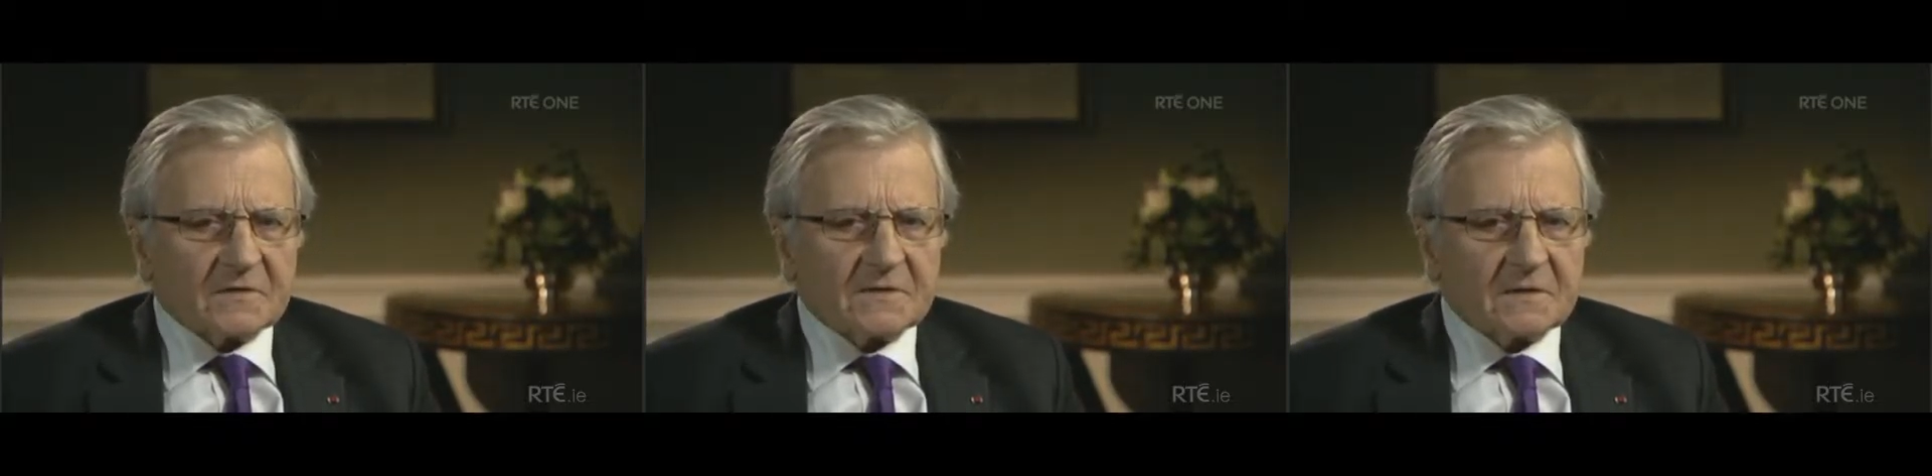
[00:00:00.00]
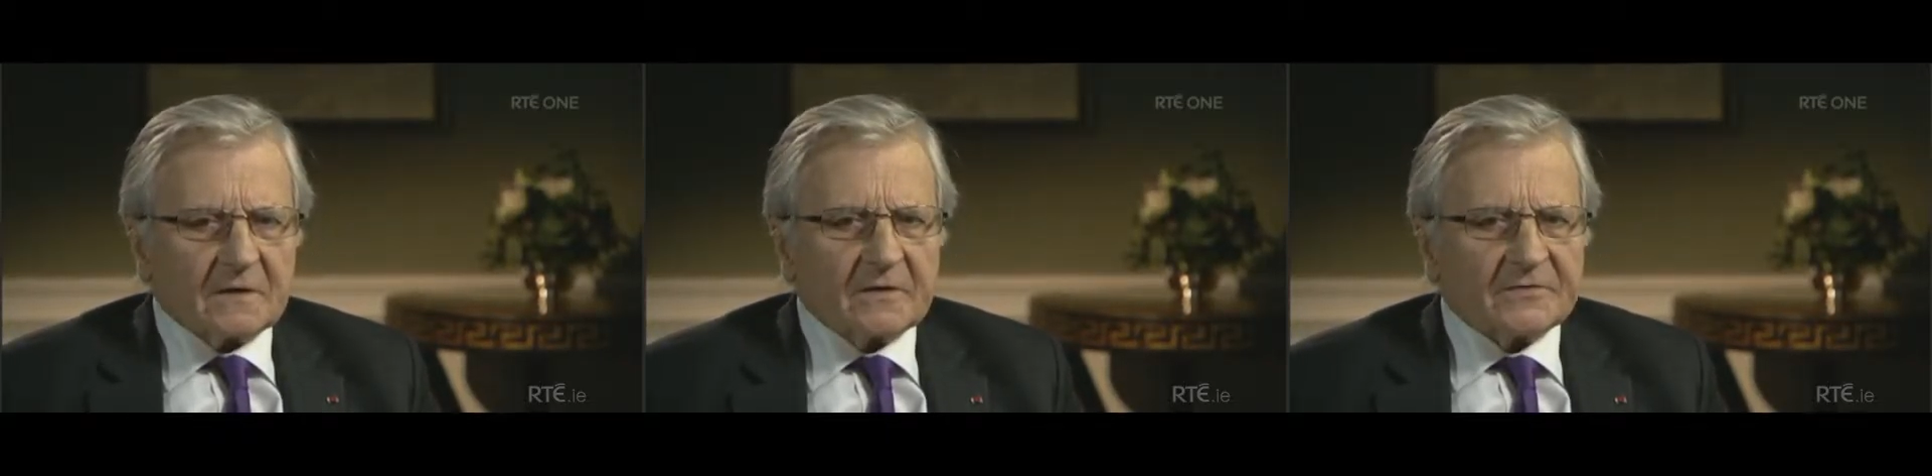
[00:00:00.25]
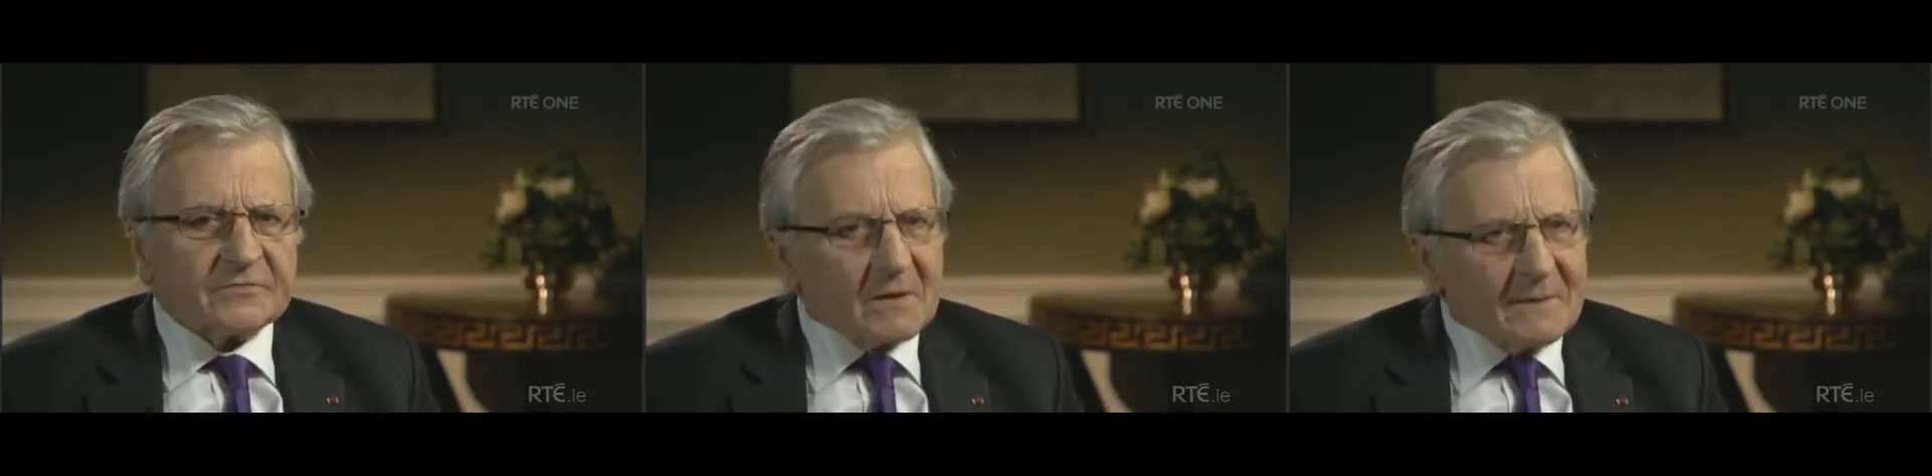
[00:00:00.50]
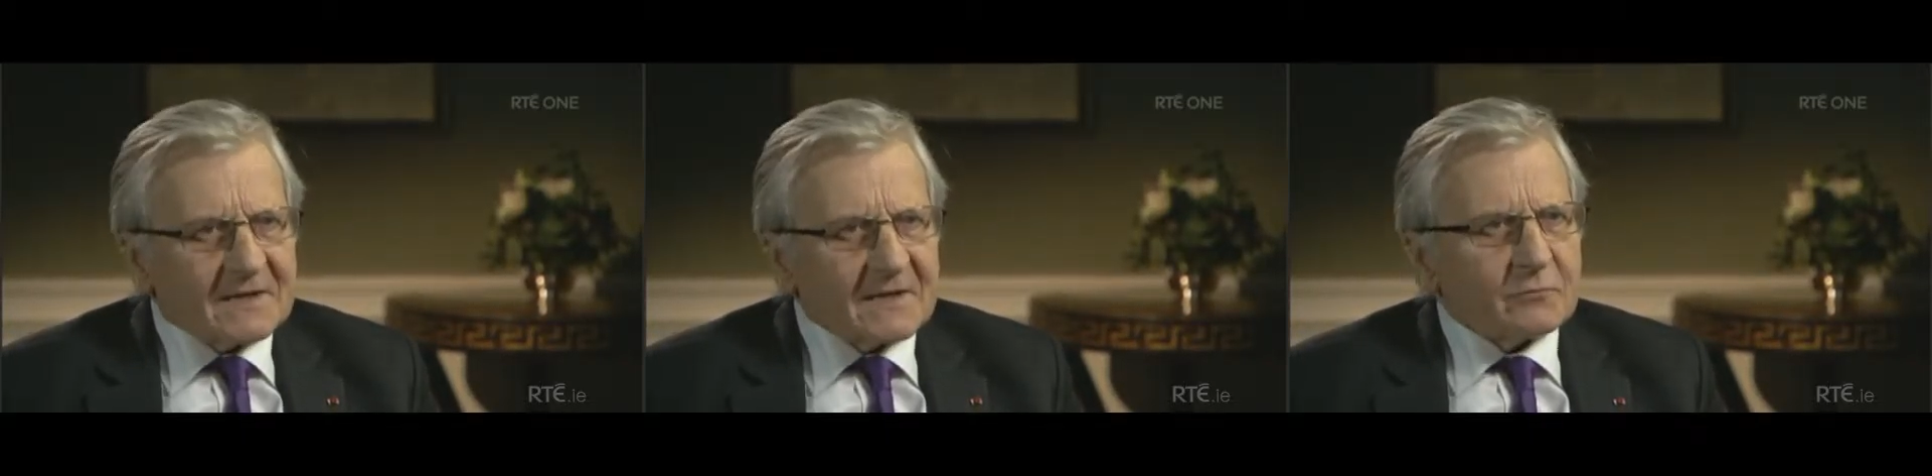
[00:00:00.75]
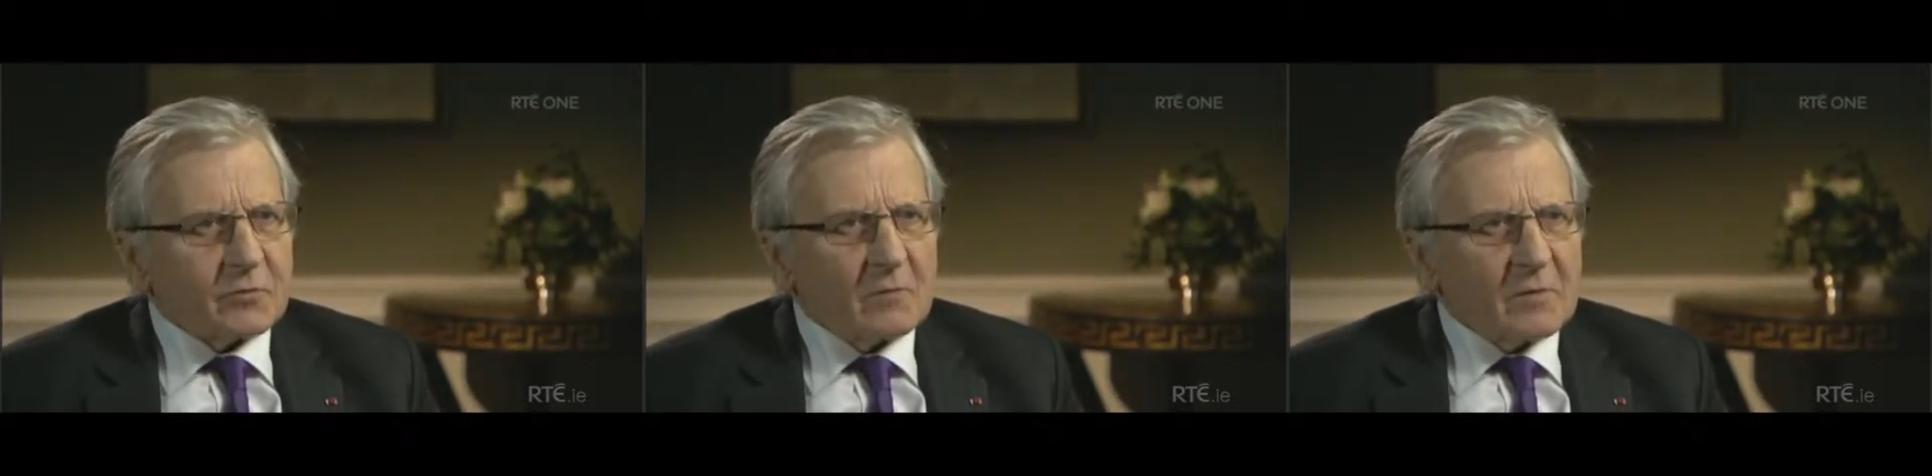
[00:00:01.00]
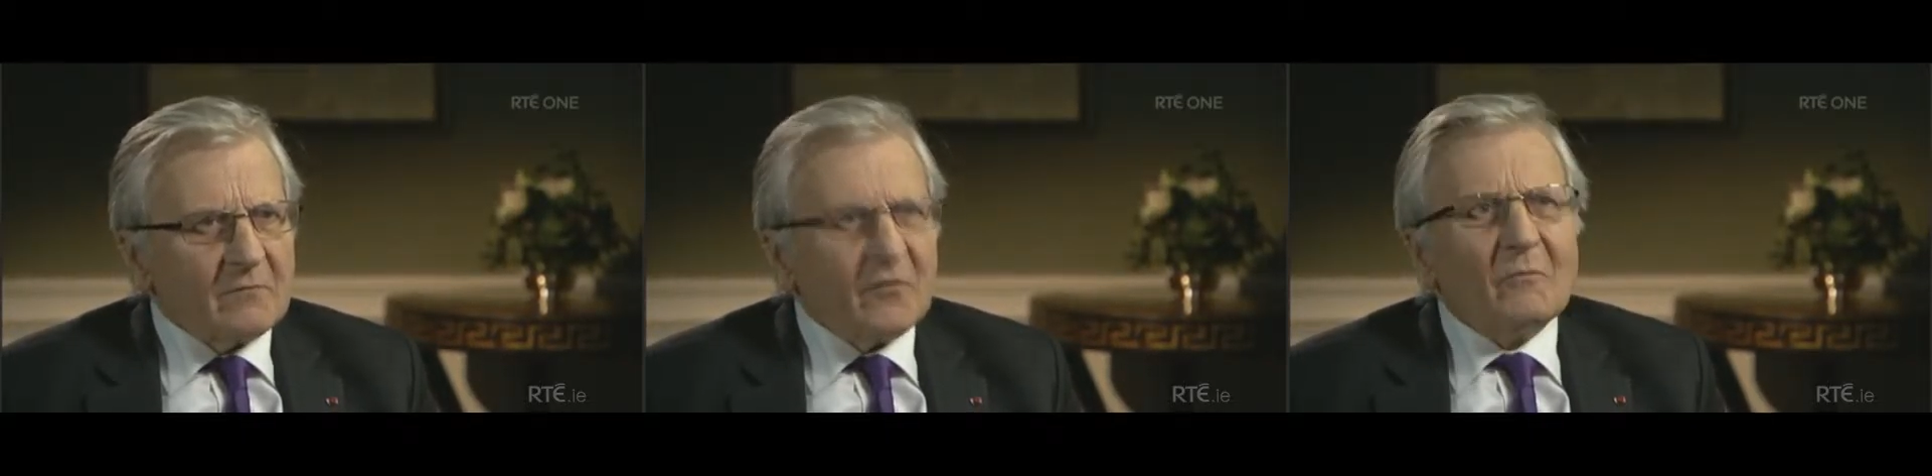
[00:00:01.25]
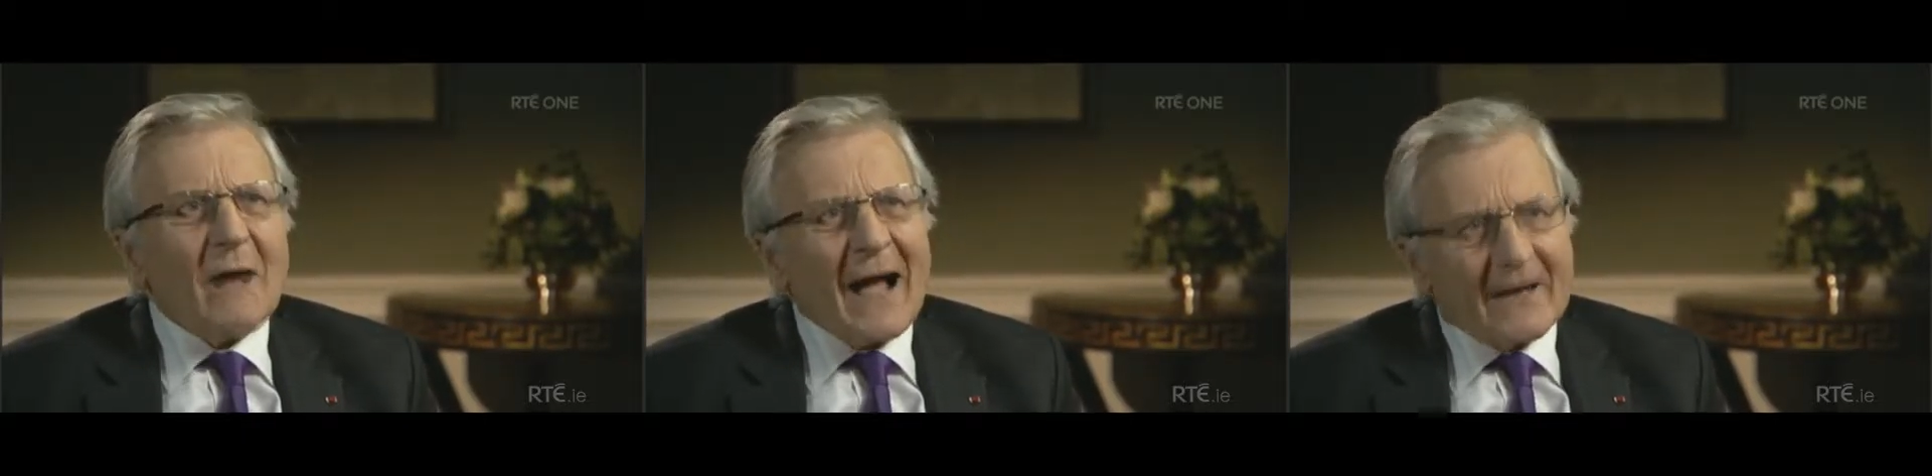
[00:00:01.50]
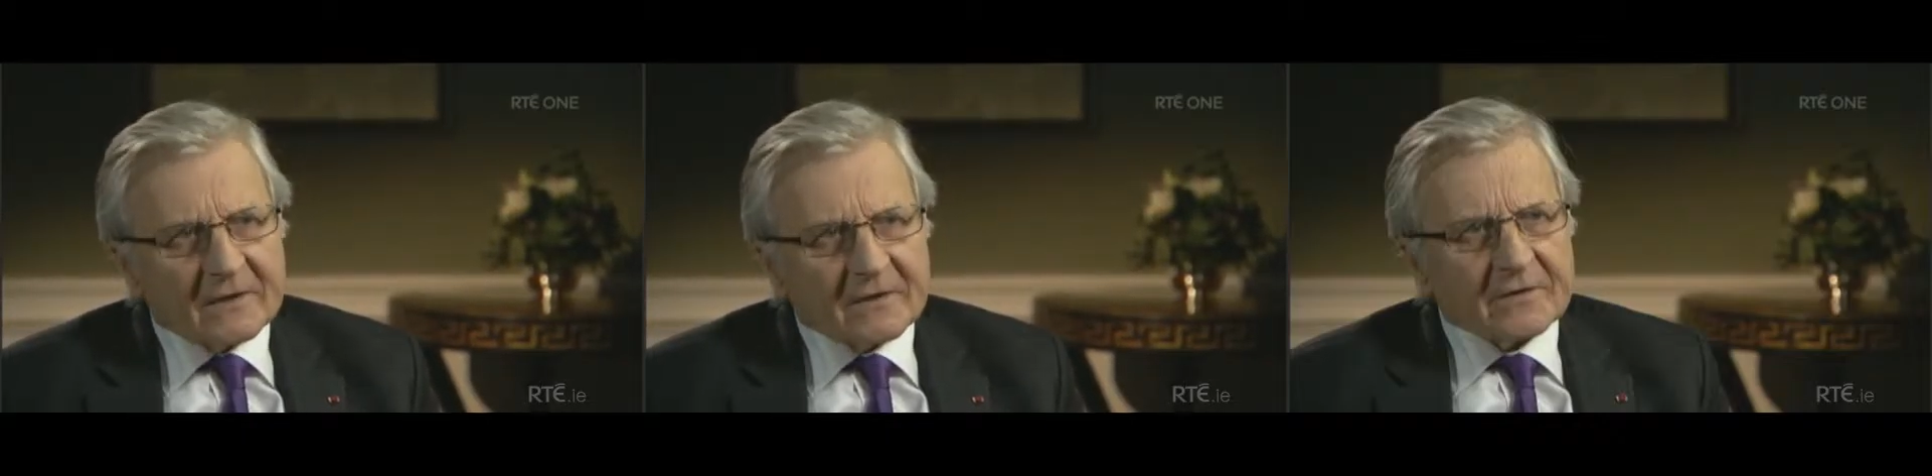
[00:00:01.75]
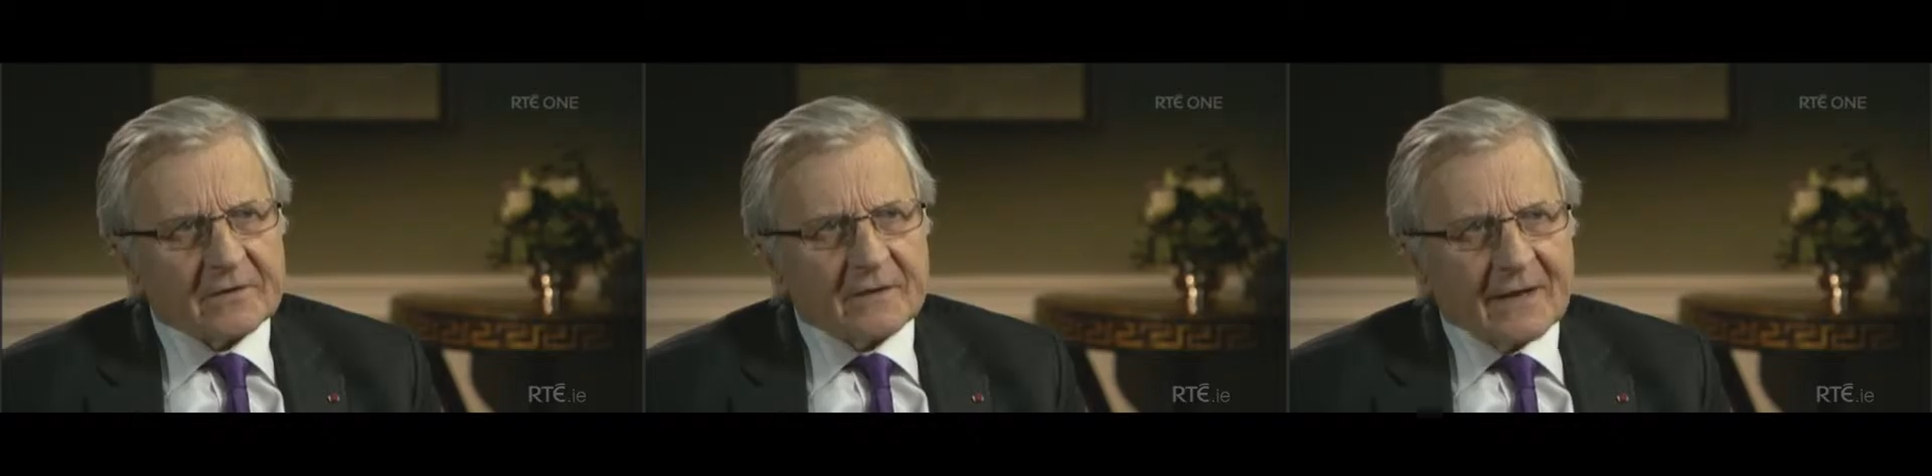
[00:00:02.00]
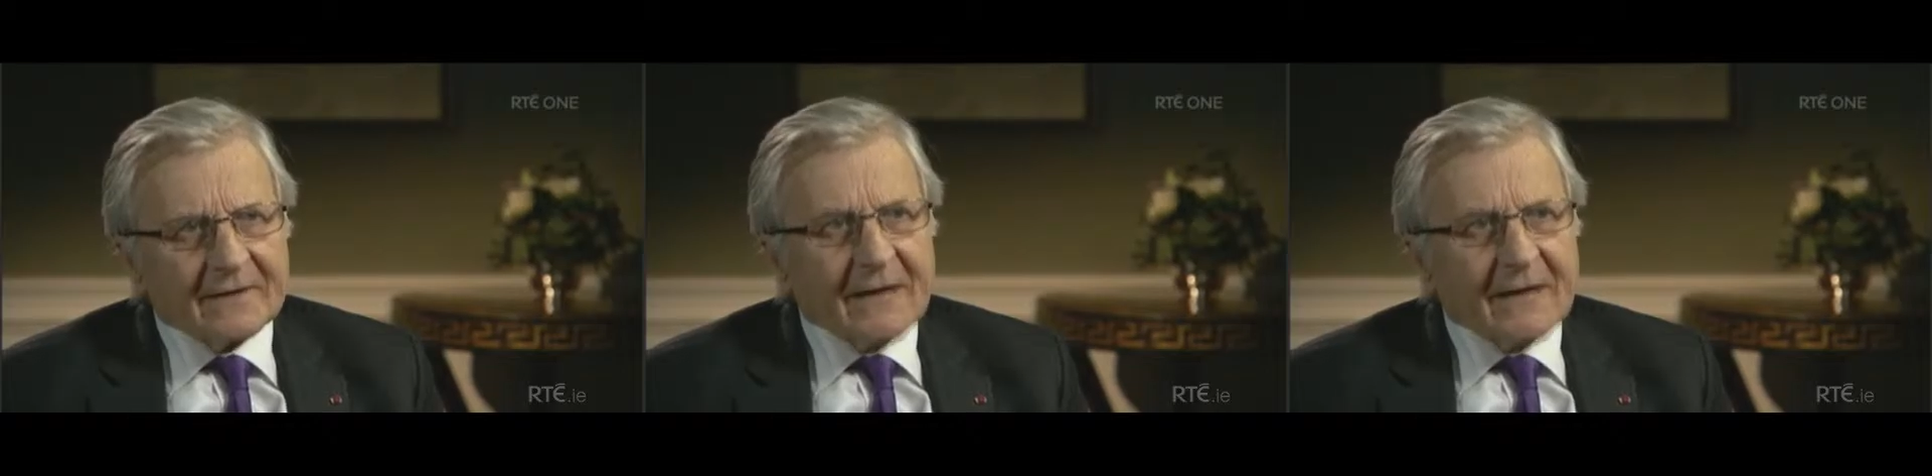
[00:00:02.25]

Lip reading: was a dramatic problem for Ireland.